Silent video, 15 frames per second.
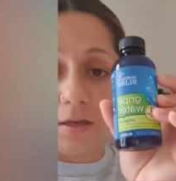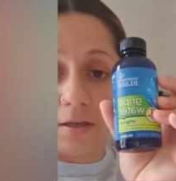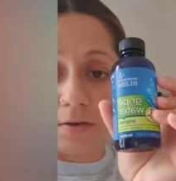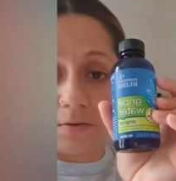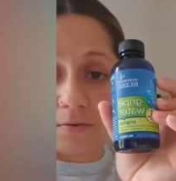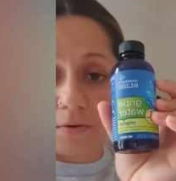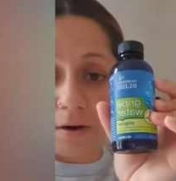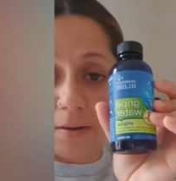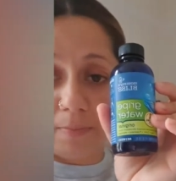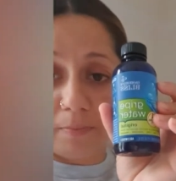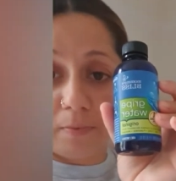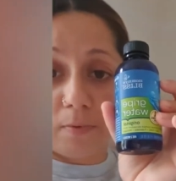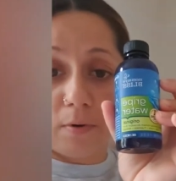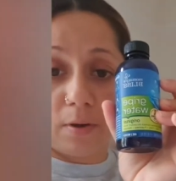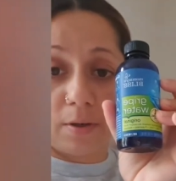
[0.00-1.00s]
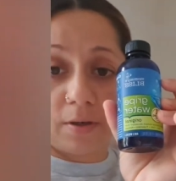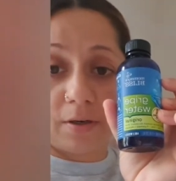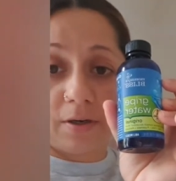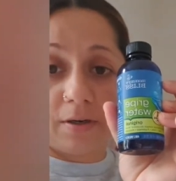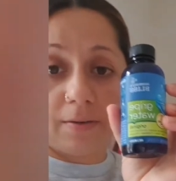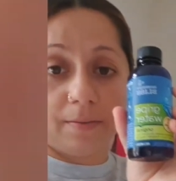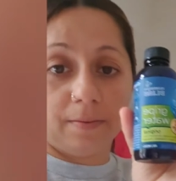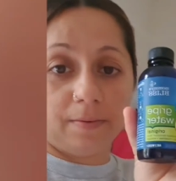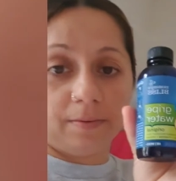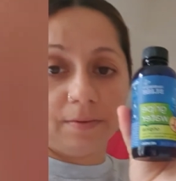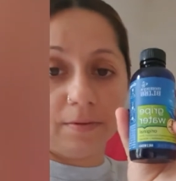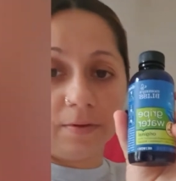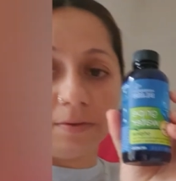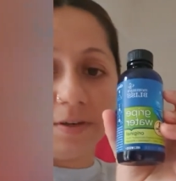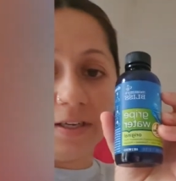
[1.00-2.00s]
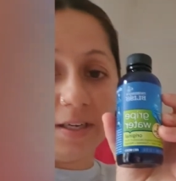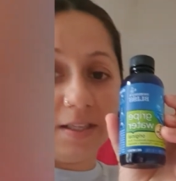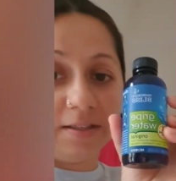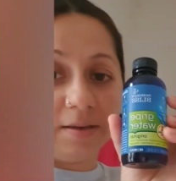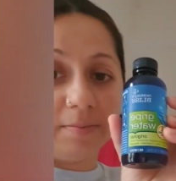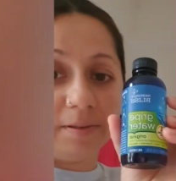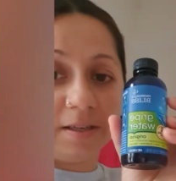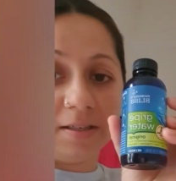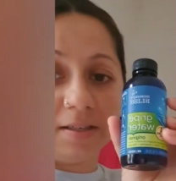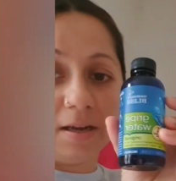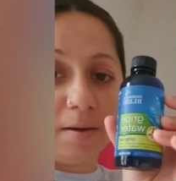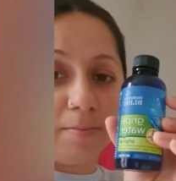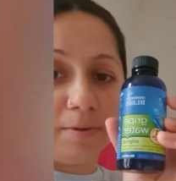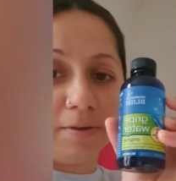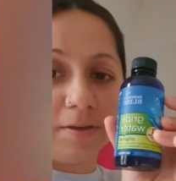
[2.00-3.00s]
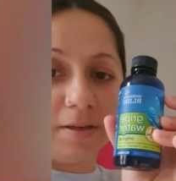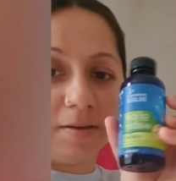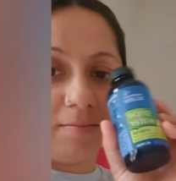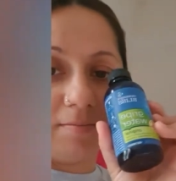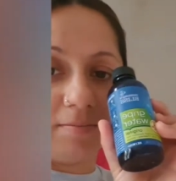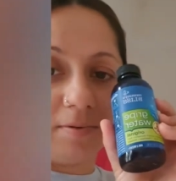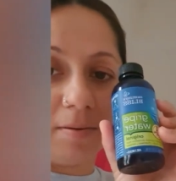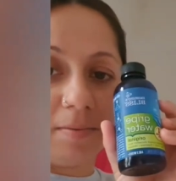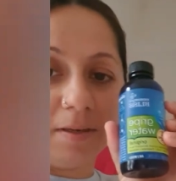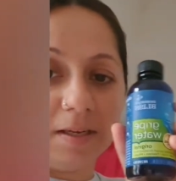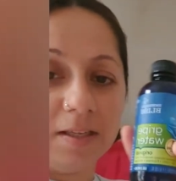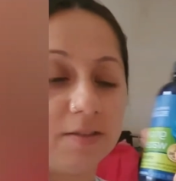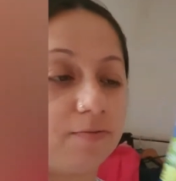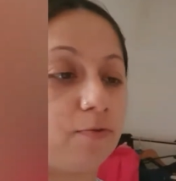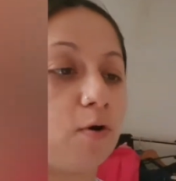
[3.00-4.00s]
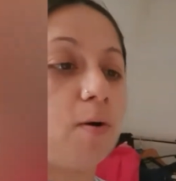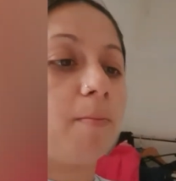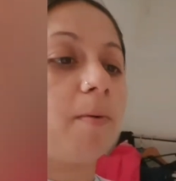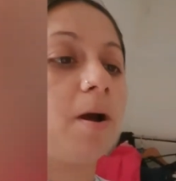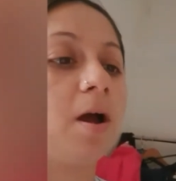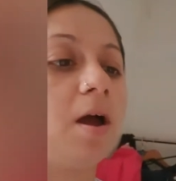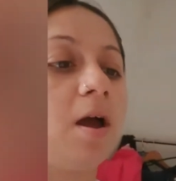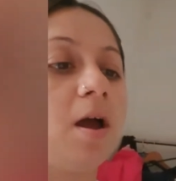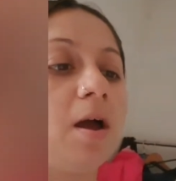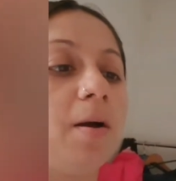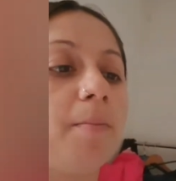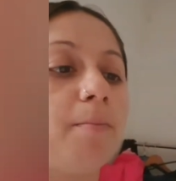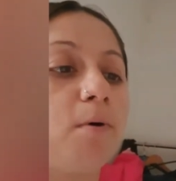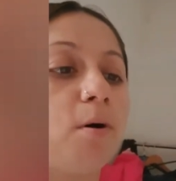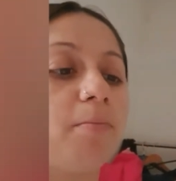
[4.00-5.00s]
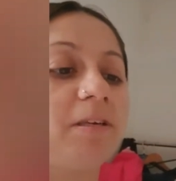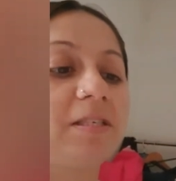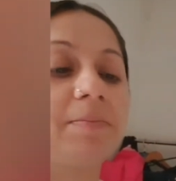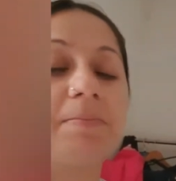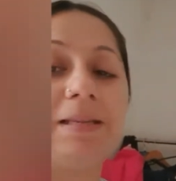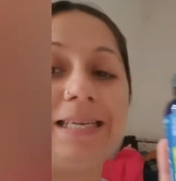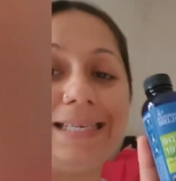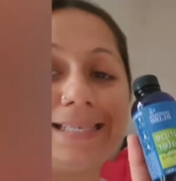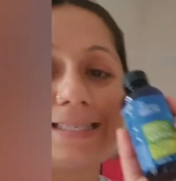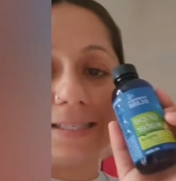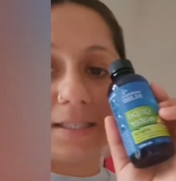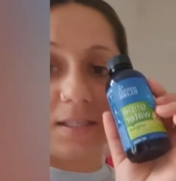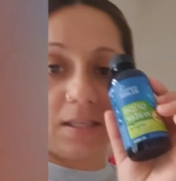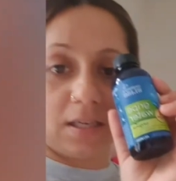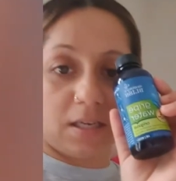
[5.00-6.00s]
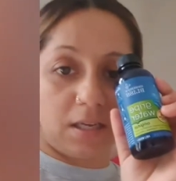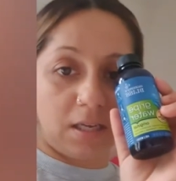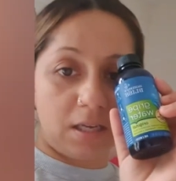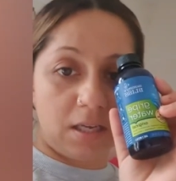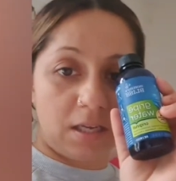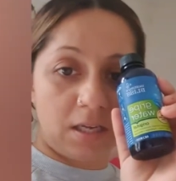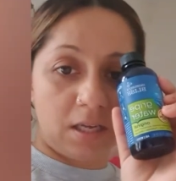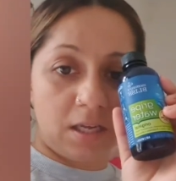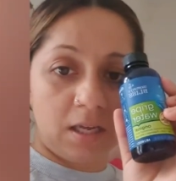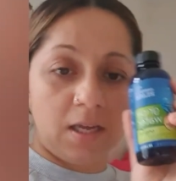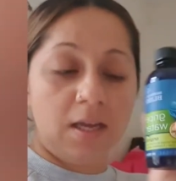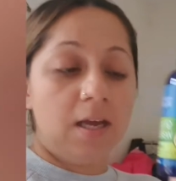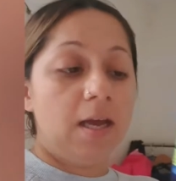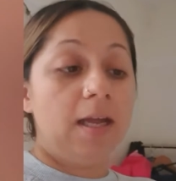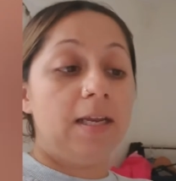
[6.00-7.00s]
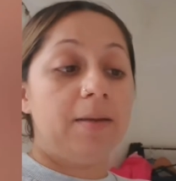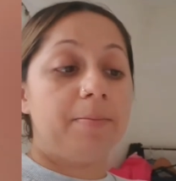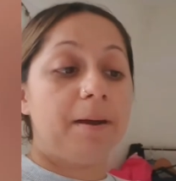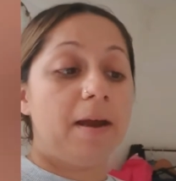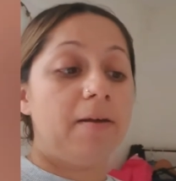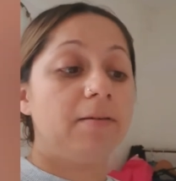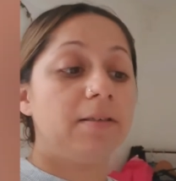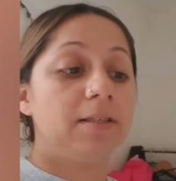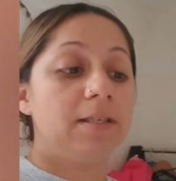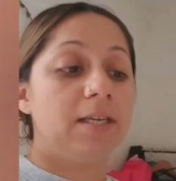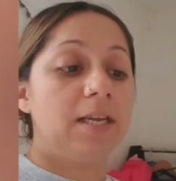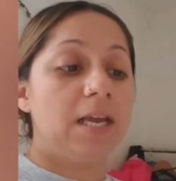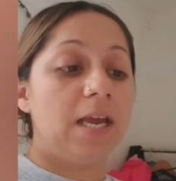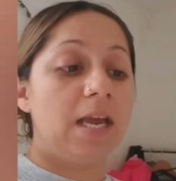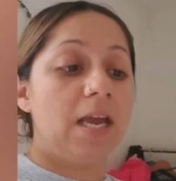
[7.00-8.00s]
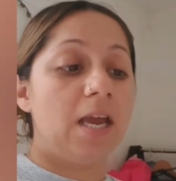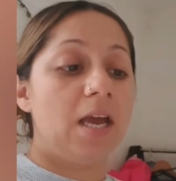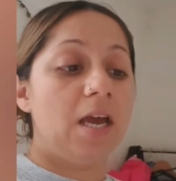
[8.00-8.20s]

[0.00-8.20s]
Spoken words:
gripe water. Sorry, it's upside down, but you can probably, it's from Mommy's Bliss, and apparently